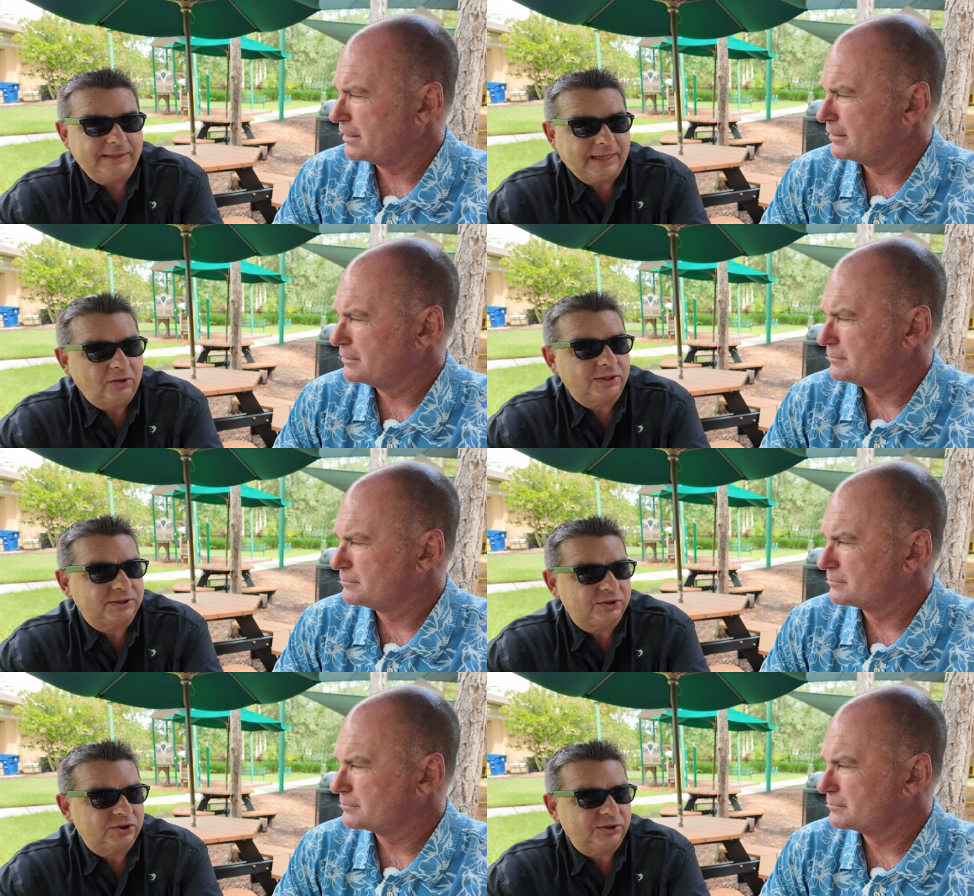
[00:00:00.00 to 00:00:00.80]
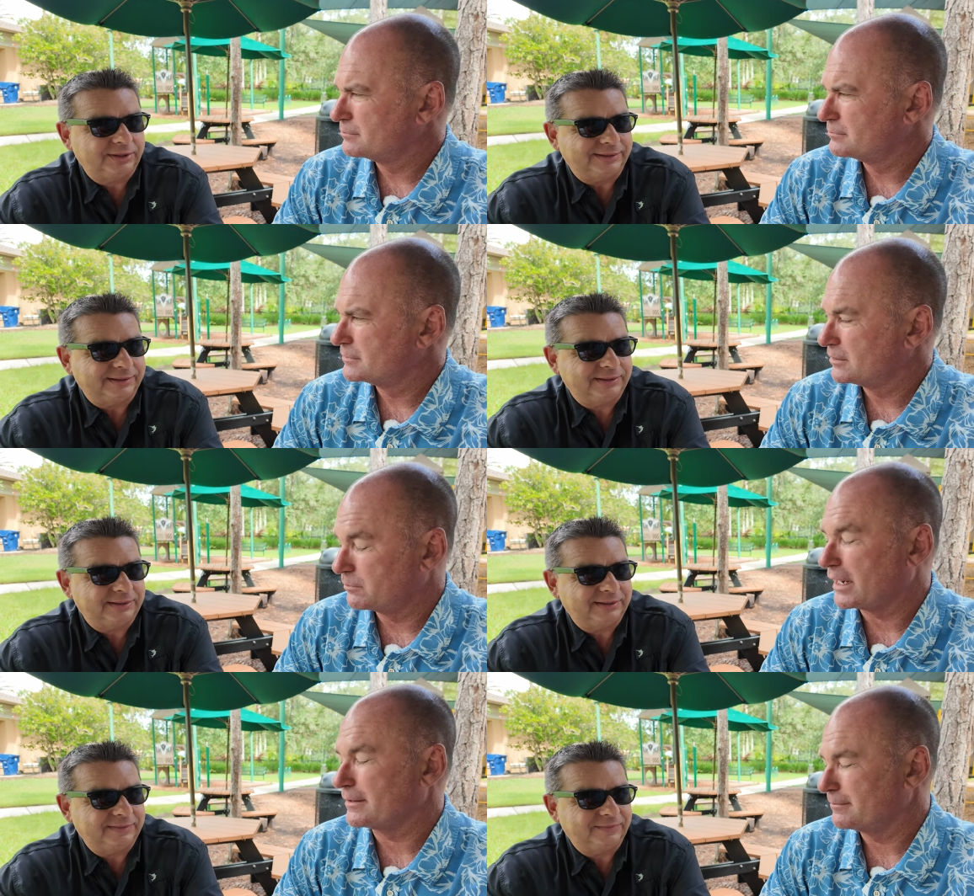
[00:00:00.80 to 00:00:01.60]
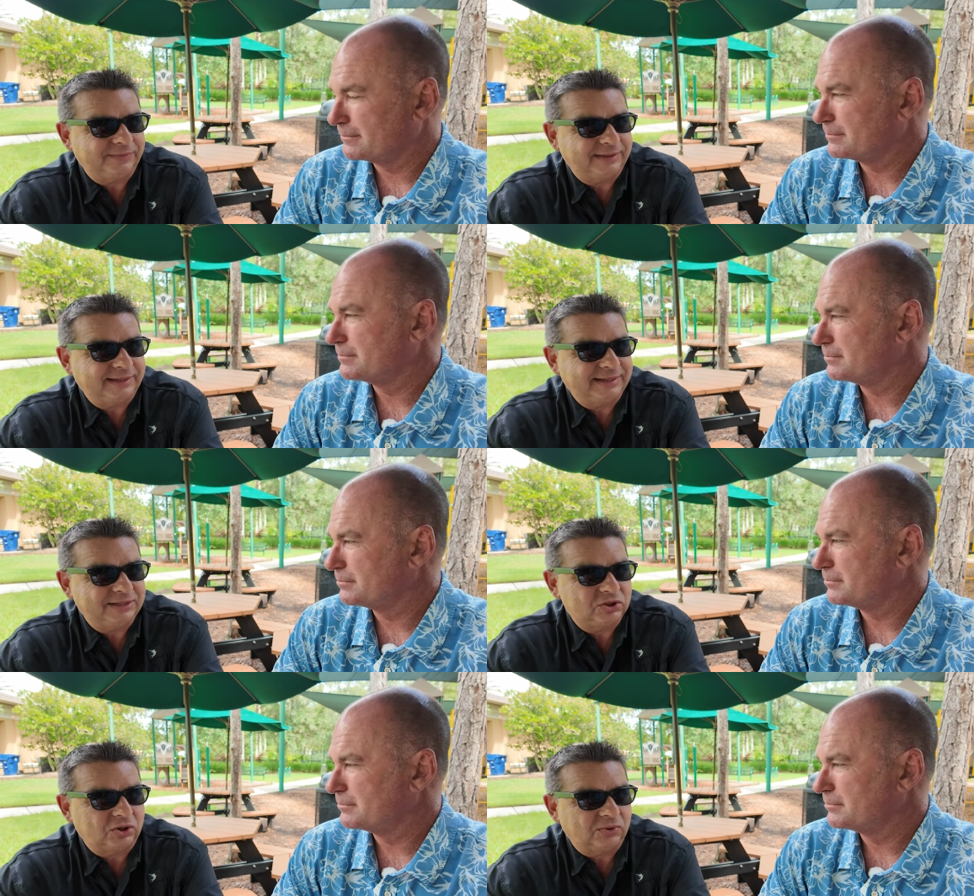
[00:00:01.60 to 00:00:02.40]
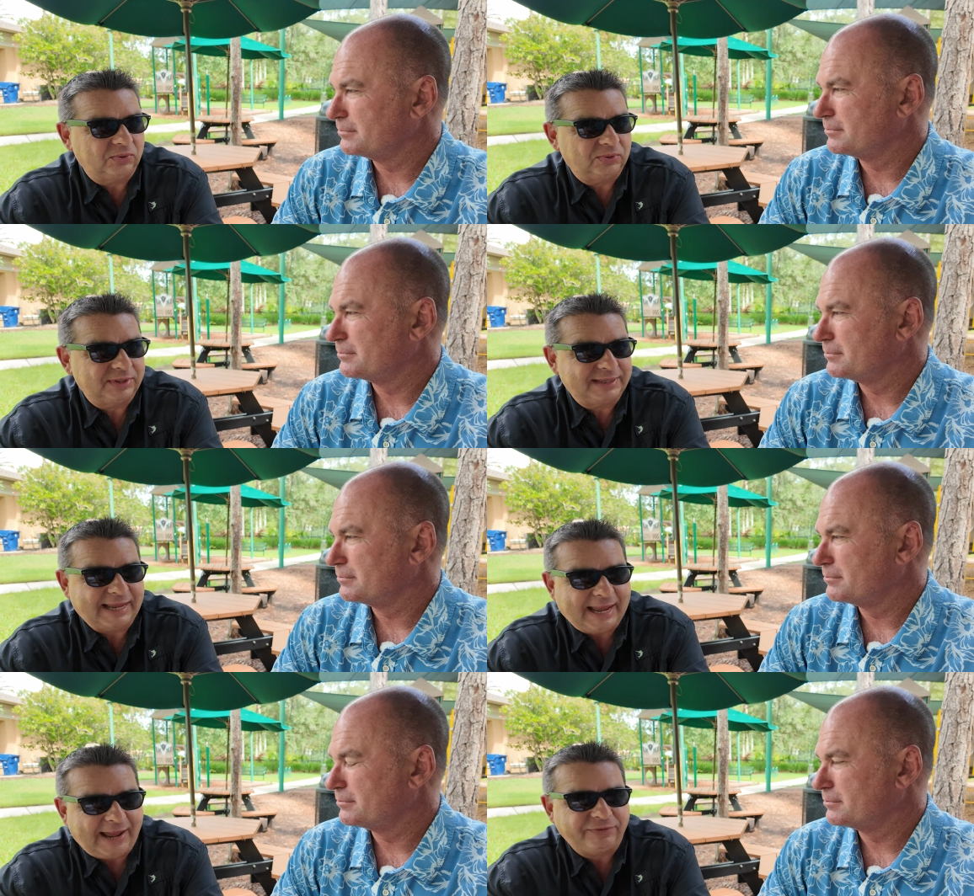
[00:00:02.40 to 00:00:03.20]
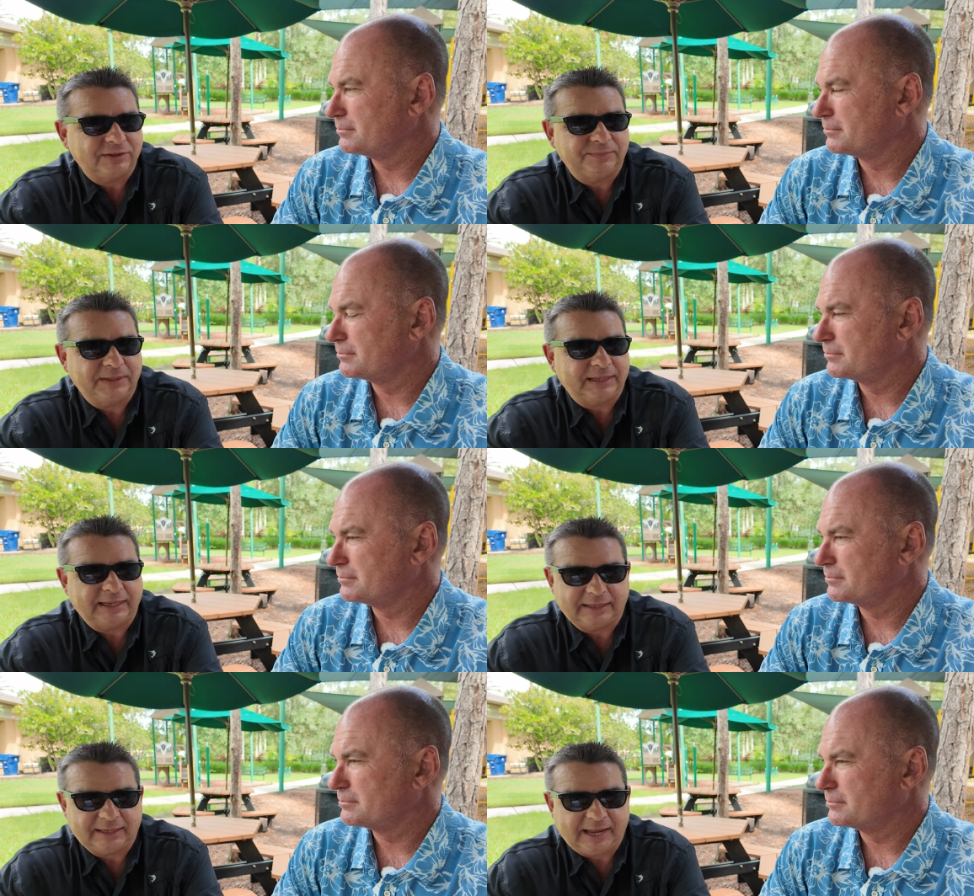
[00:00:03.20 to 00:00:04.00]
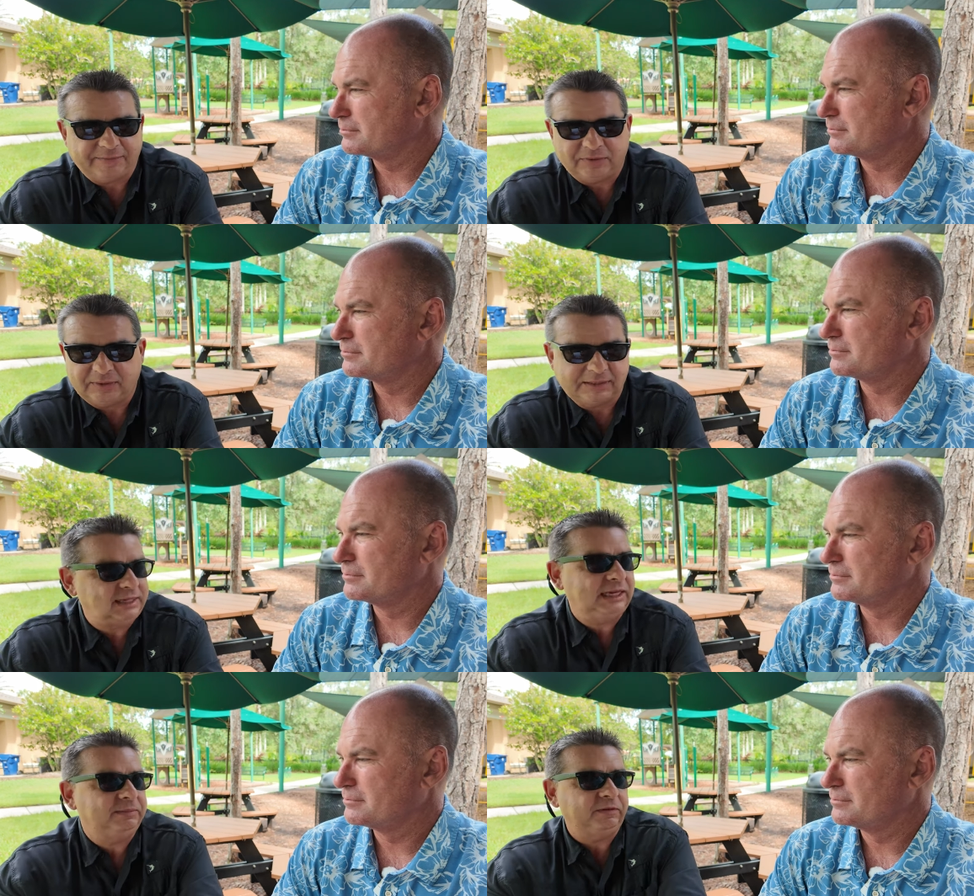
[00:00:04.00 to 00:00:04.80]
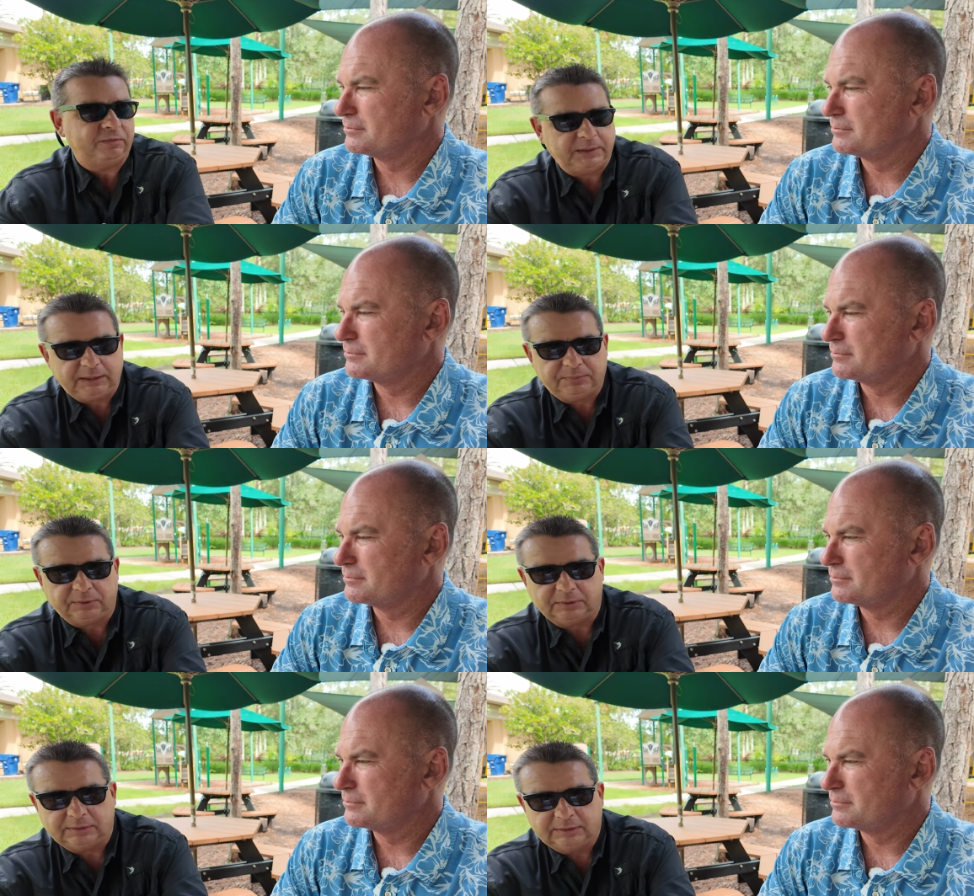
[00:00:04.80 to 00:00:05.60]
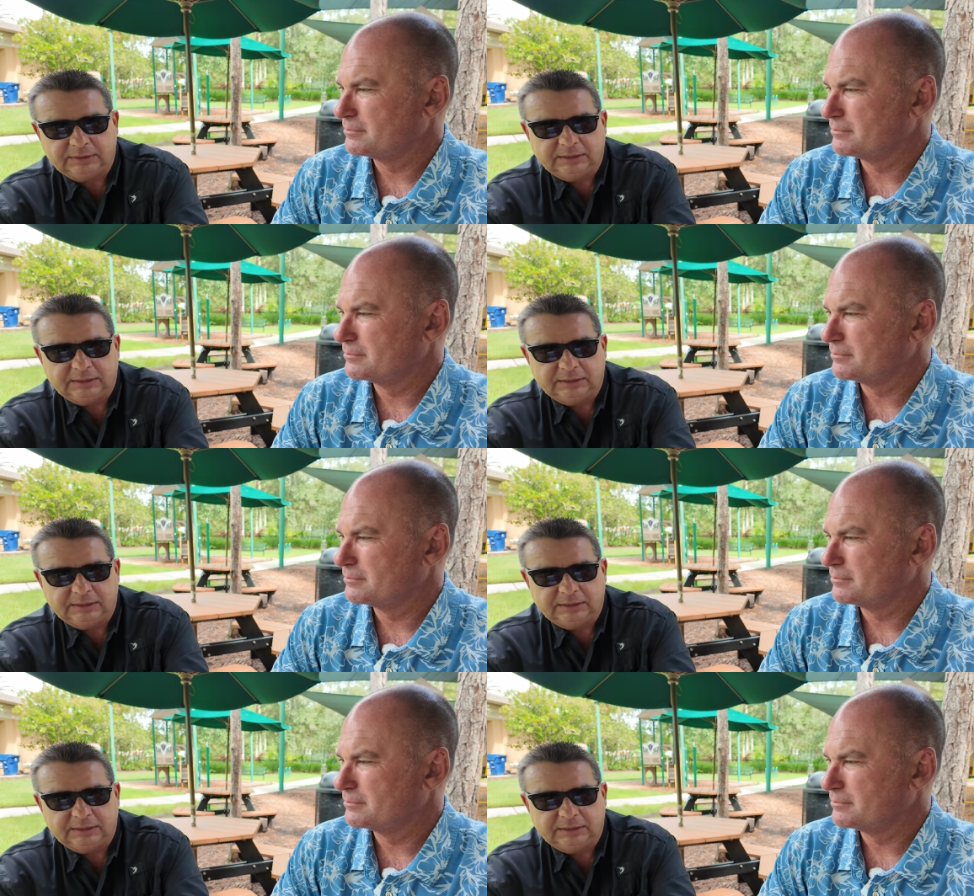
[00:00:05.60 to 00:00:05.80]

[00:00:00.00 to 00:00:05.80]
Speaker 1: They lost their shirt. Right. So they have to be like, have a team of people